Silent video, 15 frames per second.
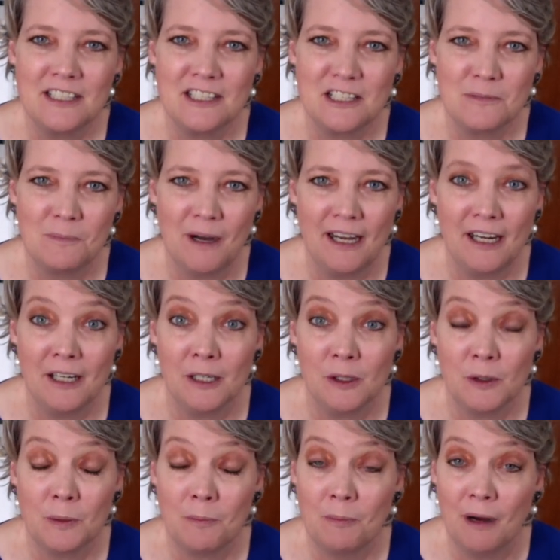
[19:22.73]

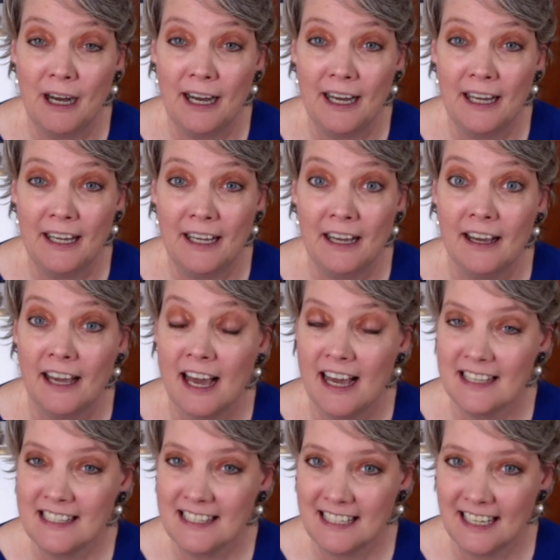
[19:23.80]
inspired by
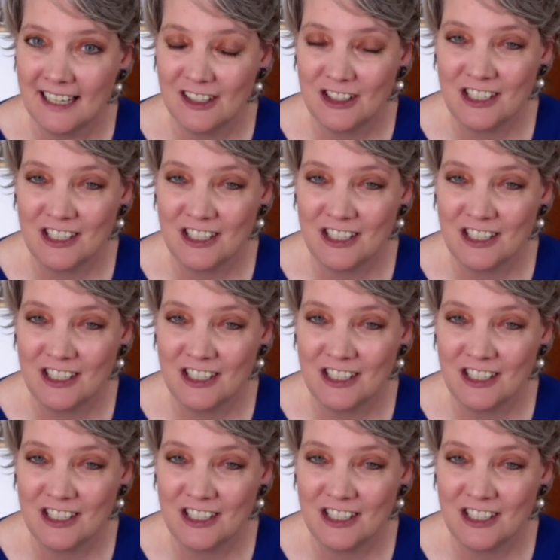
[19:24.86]
Hestia.